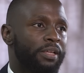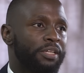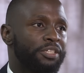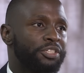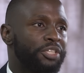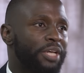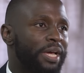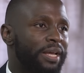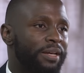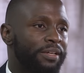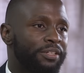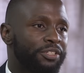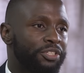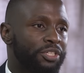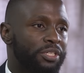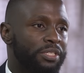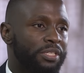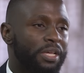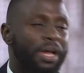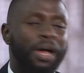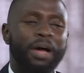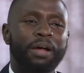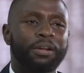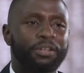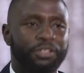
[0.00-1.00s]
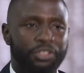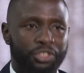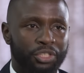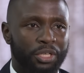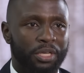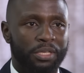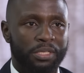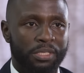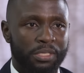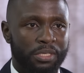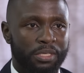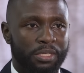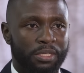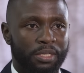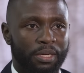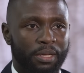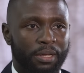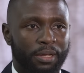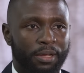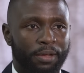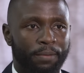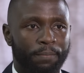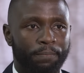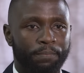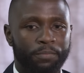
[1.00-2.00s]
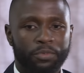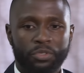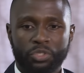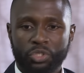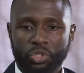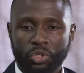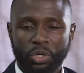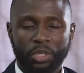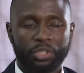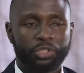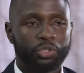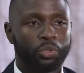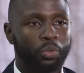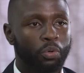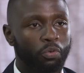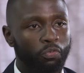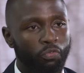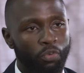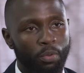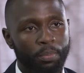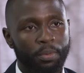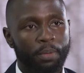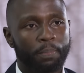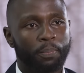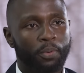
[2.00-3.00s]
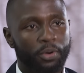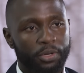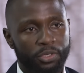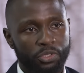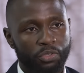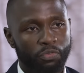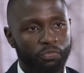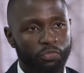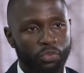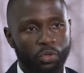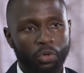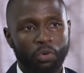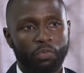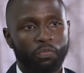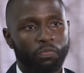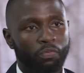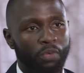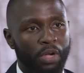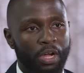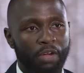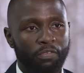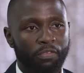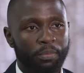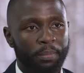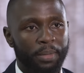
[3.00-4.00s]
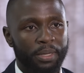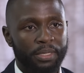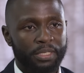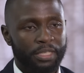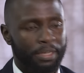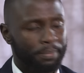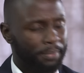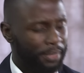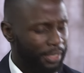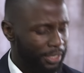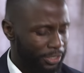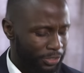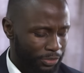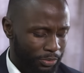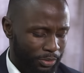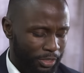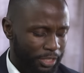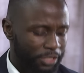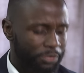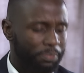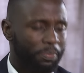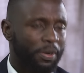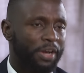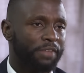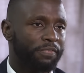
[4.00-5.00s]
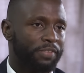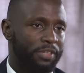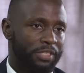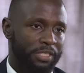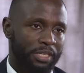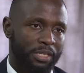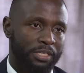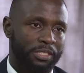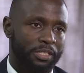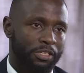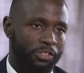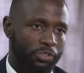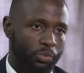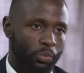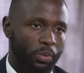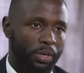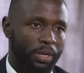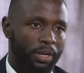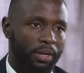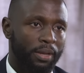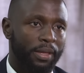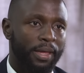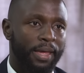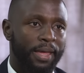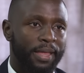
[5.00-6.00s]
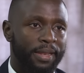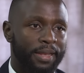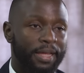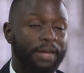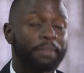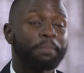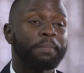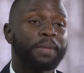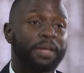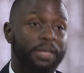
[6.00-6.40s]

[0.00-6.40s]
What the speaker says: The challenges aren't just structural from the point of view of government. I mean, there's private sector as well, and